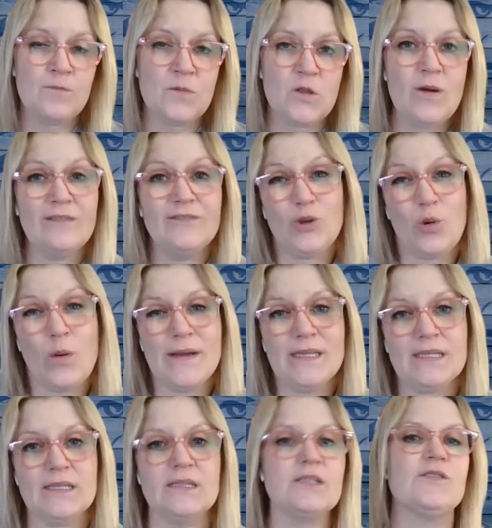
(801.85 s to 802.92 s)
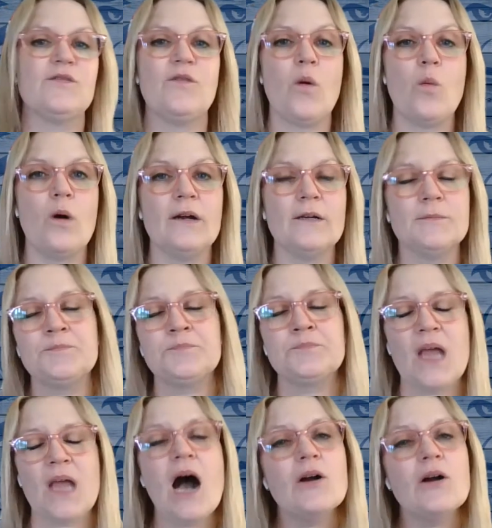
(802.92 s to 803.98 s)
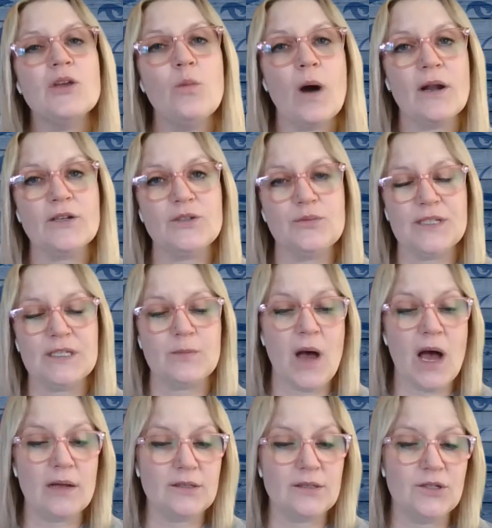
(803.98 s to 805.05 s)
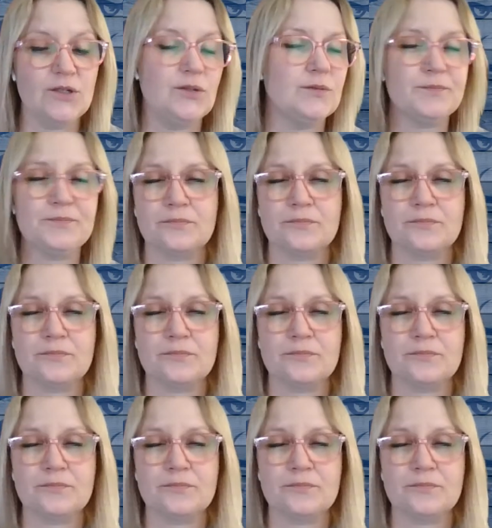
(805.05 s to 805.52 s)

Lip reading: You have choices for how you want to respond to